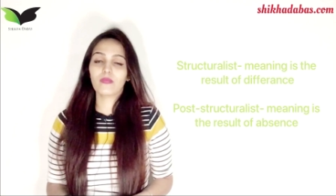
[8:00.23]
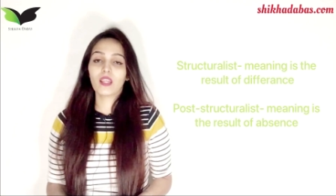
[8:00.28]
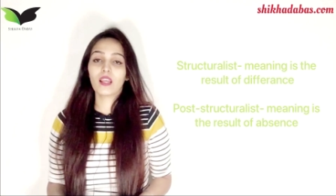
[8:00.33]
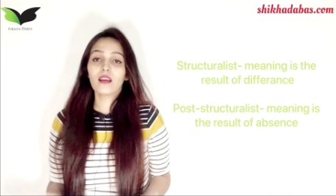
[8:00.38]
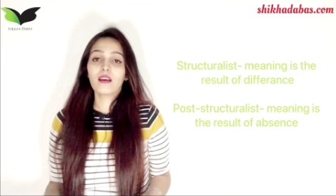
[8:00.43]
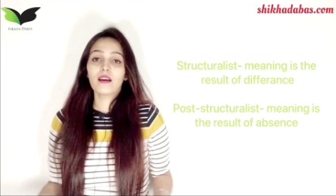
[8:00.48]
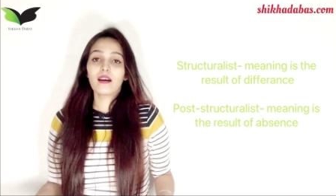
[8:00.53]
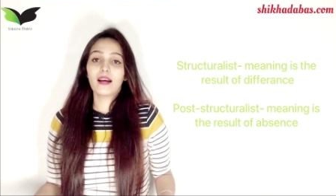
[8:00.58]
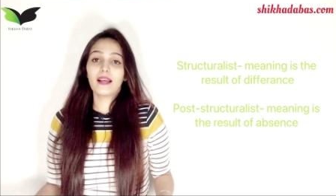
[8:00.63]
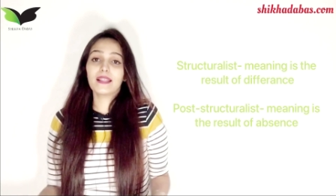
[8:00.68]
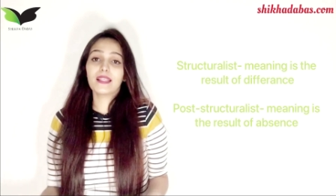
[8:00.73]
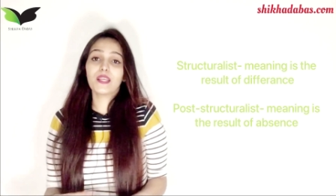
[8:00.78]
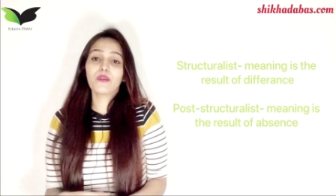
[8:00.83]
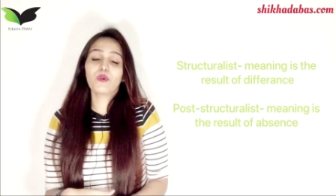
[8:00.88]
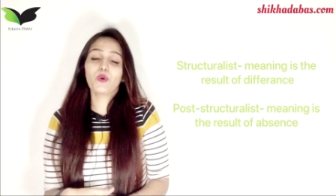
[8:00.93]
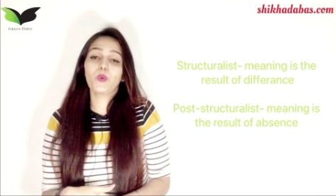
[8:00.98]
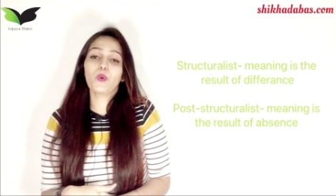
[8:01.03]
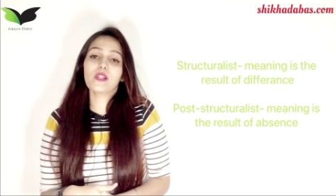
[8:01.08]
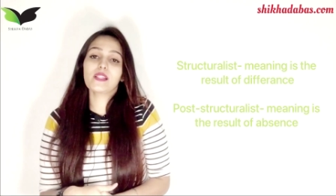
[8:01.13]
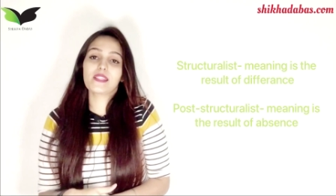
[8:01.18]
I'll give you
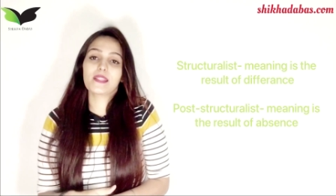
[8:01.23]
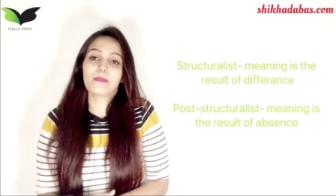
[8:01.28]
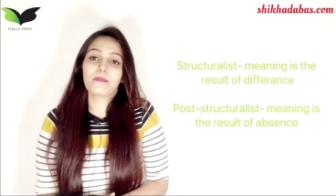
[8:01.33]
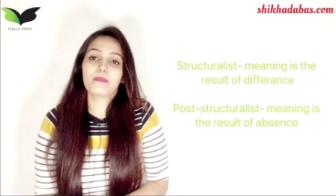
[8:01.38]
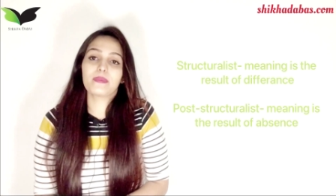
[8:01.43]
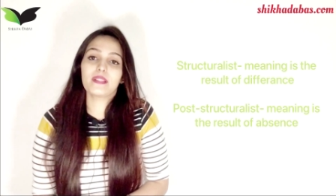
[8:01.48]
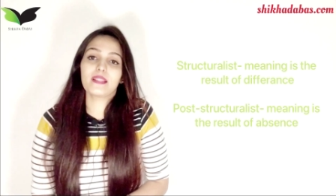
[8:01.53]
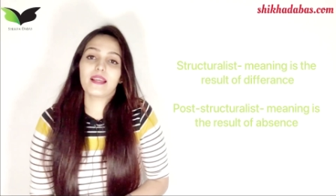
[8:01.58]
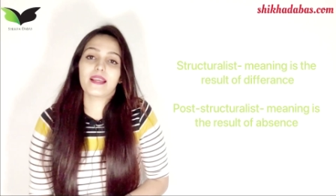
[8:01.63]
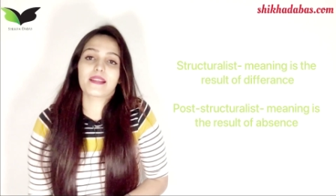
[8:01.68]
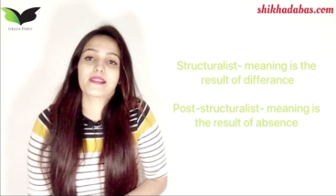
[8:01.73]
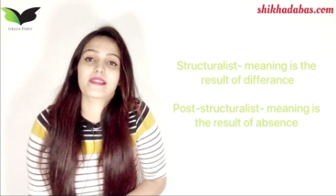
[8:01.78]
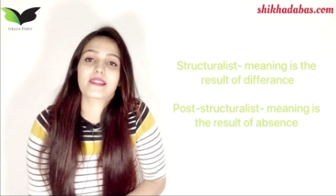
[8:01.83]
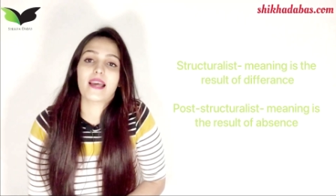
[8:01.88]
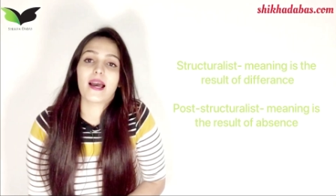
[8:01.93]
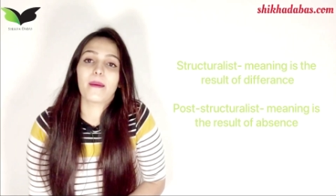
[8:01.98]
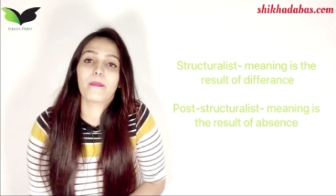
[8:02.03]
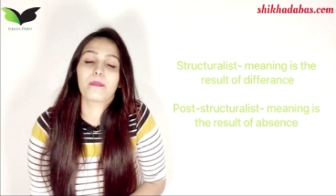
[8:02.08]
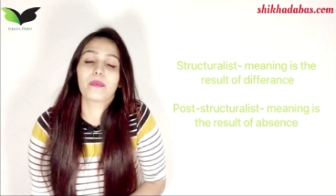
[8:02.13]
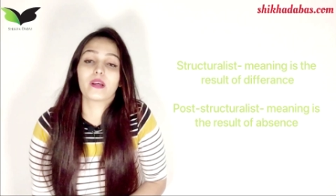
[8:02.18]
one simple
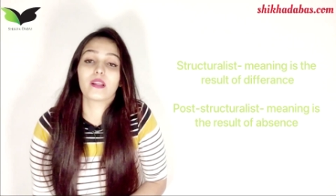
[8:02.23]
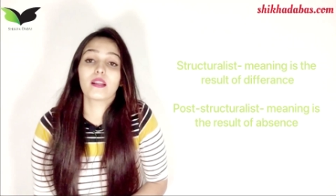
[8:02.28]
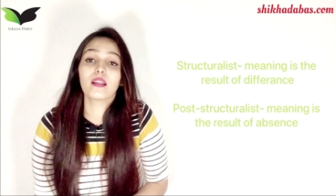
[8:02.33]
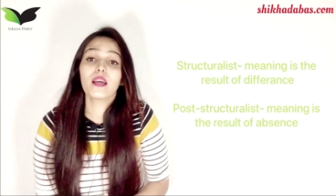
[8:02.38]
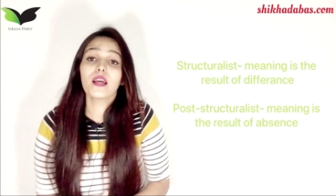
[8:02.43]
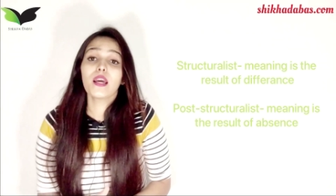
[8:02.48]
example.